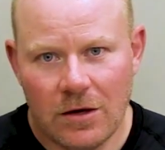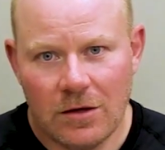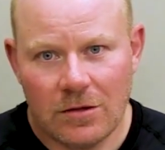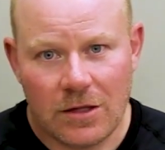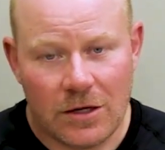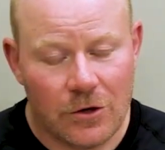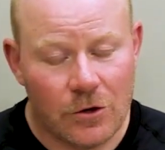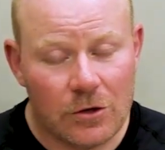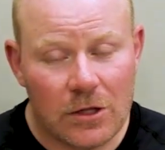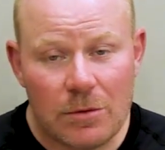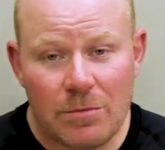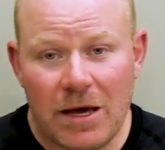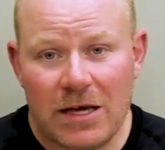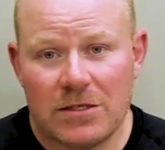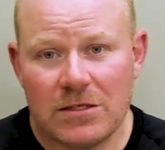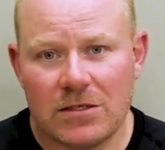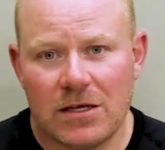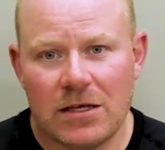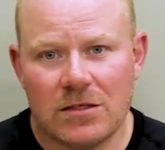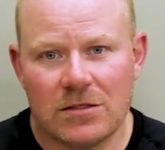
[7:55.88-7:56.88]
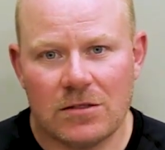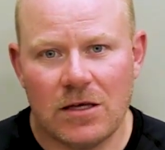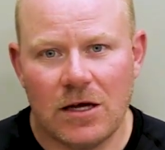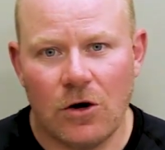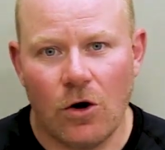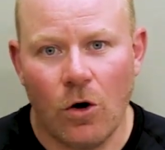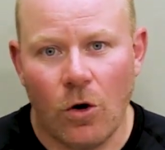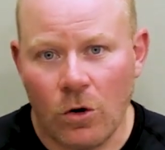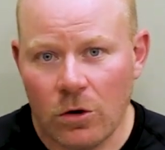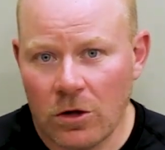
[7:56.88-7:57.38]
then it only makes sense
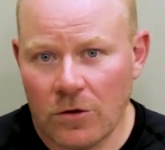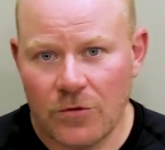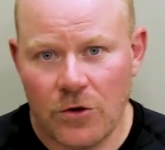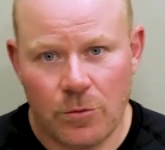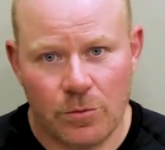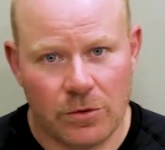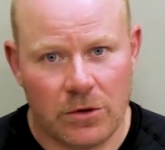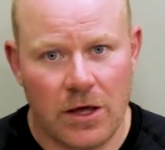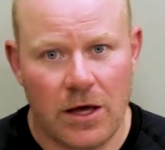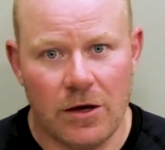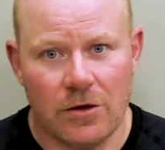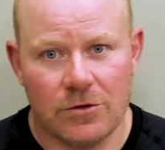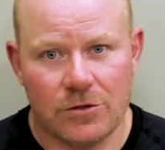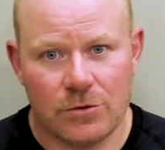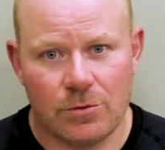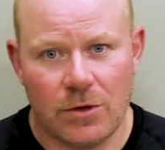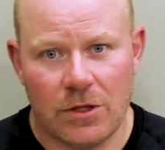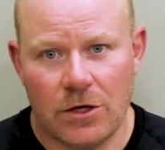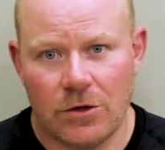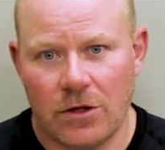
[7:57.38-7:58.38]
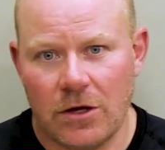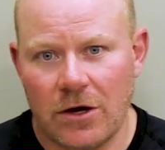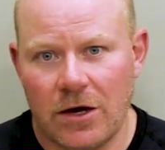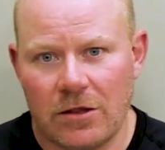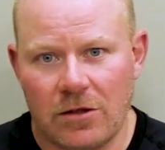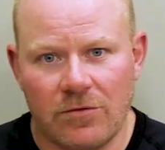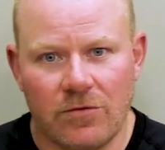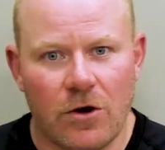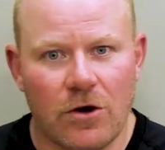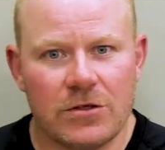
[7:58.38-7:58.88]
that all of your players, whether they're
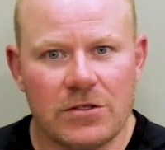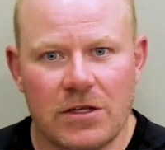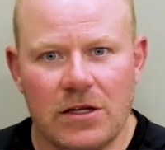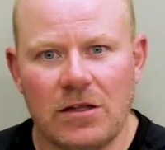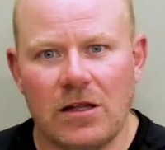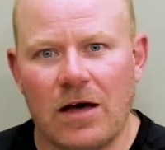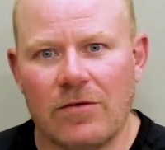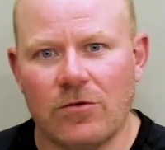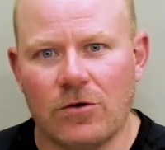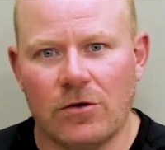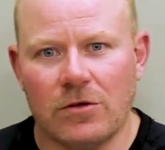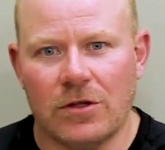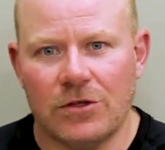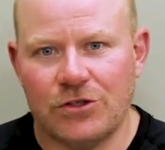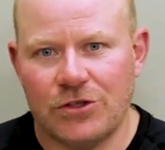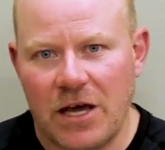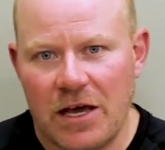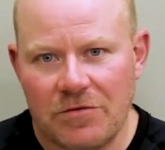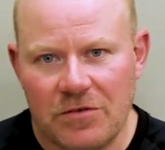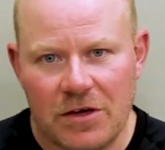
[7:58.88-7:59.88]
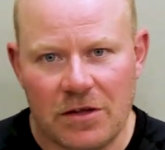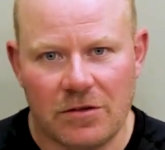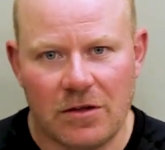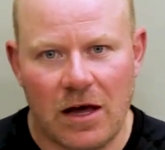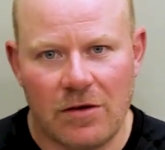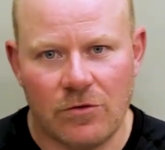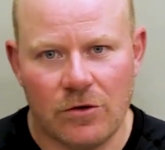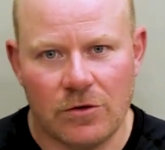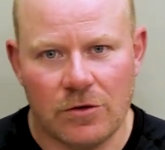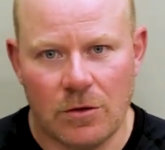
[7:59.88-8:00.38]
at the varsity level, the JV
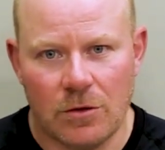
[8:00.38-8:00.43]
level,